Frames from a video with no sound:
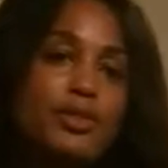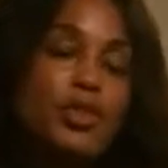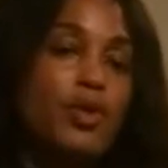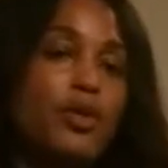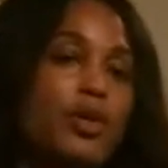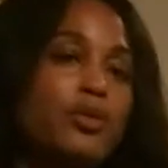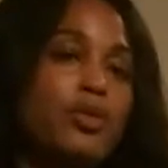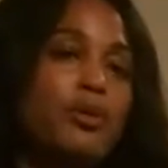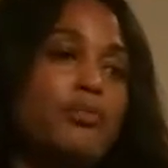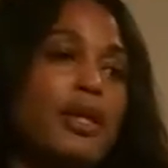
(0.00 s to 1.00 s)
So those
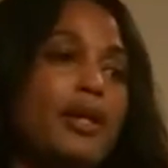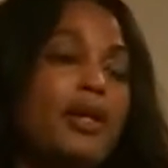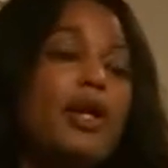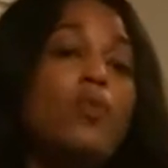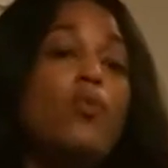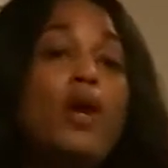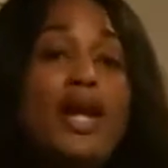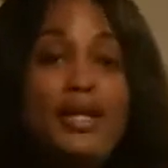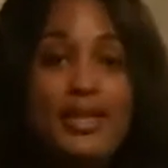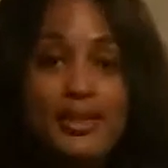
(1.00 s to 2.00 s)
that are being
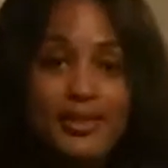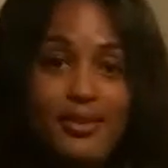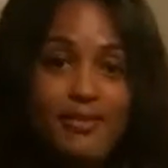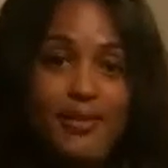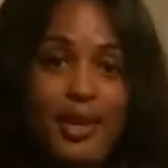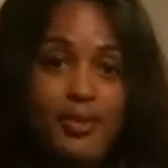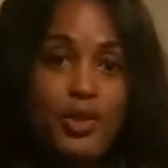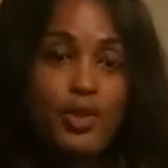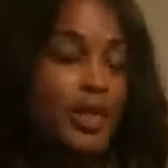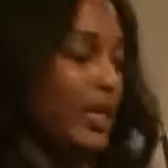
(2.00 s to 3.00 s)
wedded into the
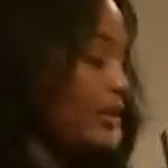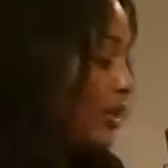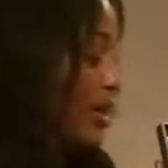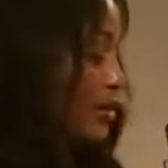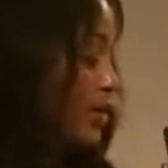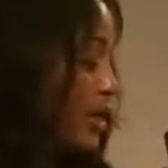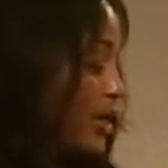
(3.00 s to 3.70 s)
family, your in laws,